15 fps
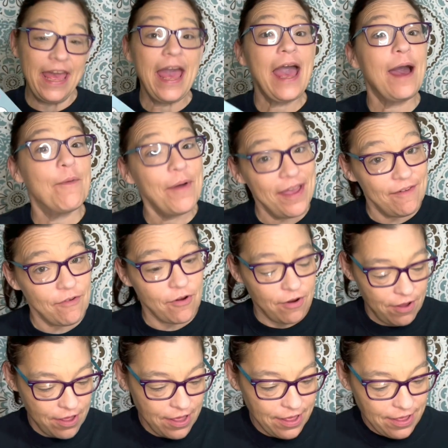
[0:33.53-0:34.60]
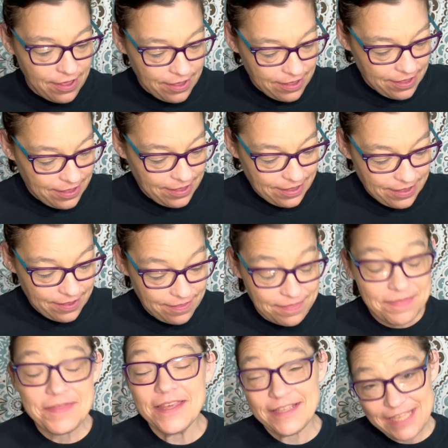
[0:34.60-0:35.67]
However,
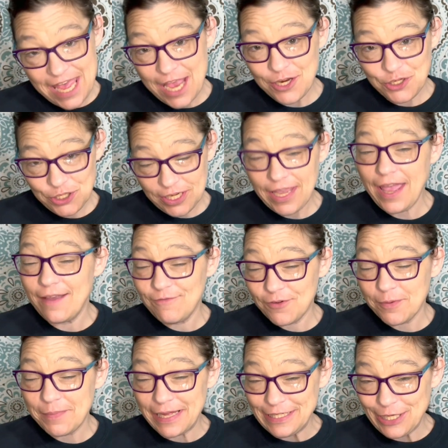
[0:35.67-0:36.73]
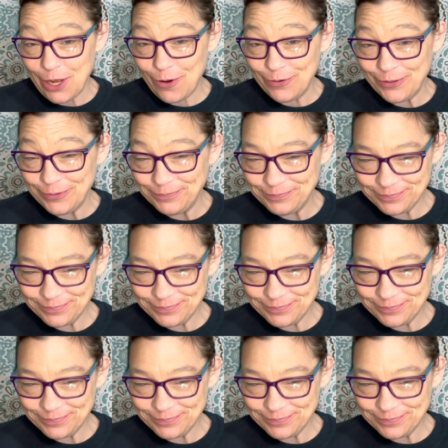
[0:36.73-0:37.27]
this actually came from my daughter.